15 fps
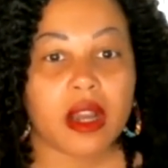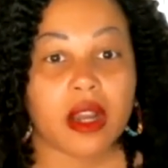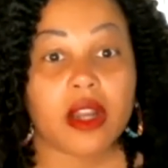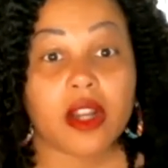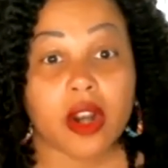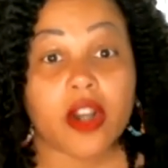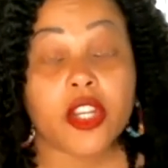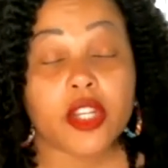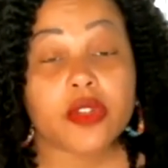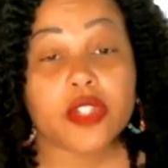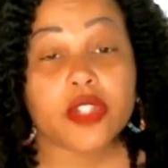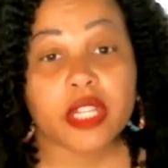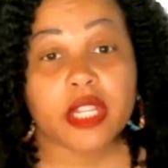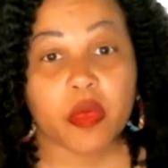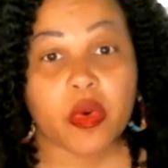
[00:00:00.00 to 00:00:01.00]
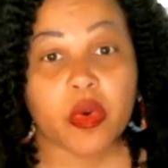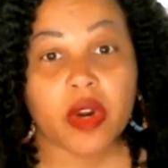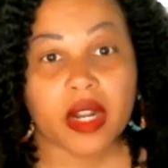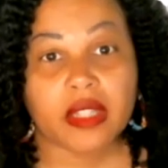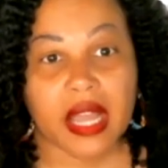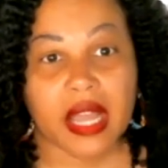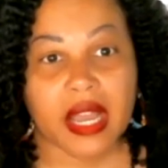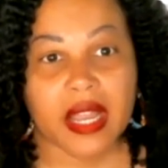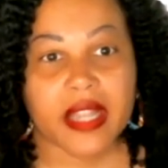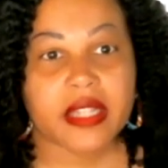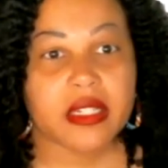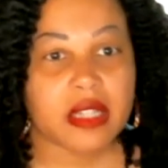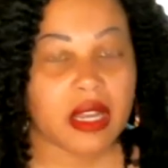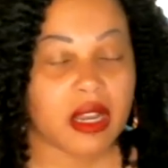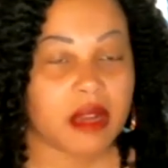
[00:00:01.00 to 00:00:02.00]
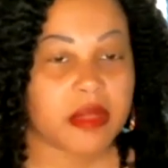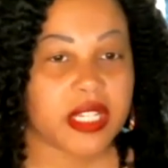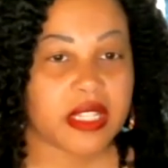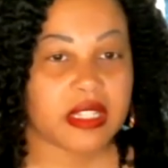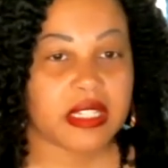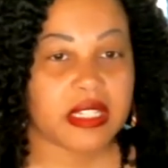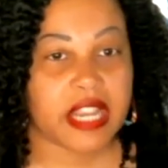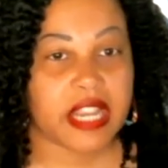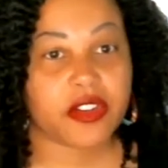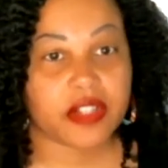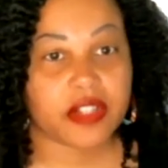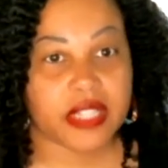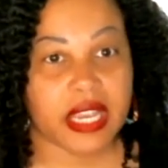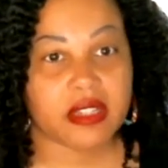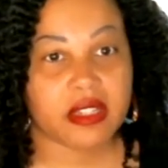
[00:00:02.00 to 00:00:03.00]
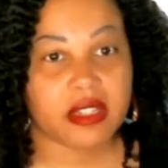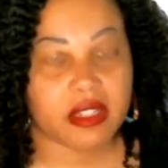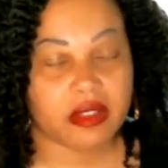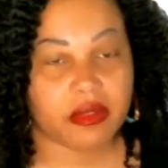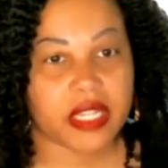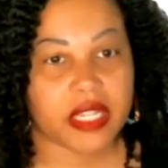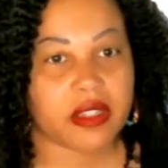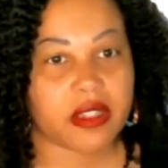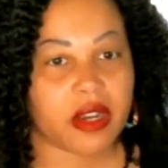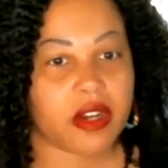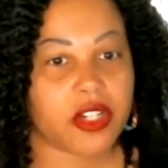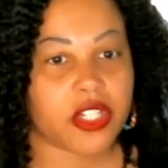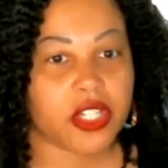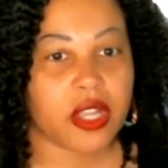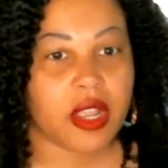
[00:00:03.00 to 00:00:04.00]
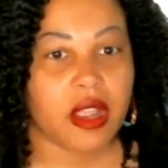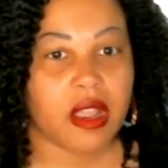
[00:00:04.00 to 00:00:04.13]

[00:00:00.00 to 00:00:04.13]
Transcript: are usually more aligned to the standards and to the research.